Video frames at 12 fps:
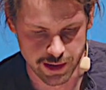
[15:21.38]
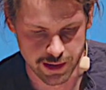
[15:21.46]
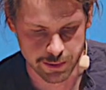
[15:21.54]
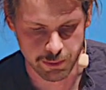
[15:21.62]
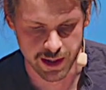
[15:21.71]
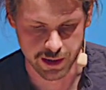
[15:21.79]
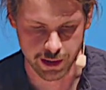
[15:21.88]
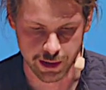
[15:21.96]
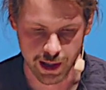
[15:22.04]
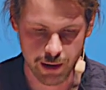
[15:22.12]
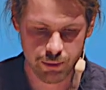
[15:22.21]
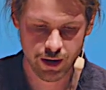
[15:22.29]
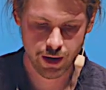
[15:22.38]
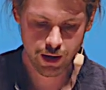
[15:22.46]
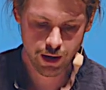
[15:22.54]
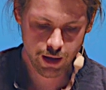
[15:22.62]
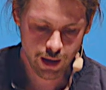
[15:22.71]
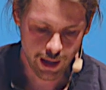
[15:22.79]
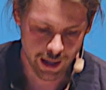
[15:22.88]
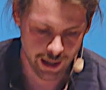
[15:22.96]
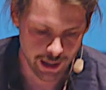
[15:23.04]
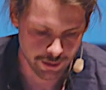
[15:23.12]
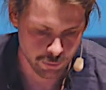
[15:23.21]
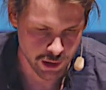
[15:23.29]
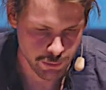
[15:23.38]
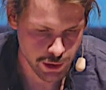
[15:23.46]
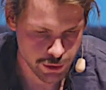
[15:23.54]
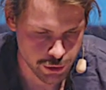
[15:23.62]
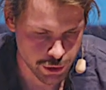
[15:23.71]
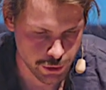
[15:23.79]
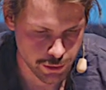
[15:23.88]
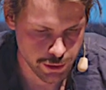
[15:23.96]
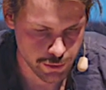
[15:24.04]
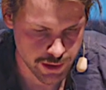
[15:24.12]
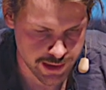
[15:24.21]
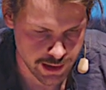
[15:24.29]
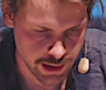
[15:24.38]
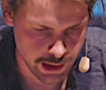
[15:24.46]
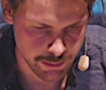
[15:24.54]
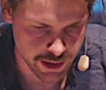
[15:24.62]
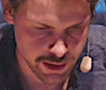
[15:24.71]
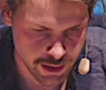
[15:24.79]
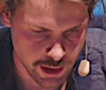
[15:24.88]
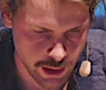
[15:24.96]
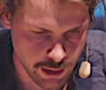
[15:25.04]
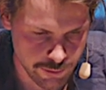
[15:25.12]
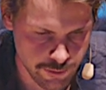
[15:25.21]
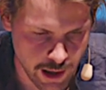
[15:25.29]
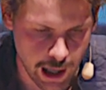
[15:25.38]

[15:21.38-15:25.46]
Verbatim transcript: this is basically the app. And what I want to show you is a little bit of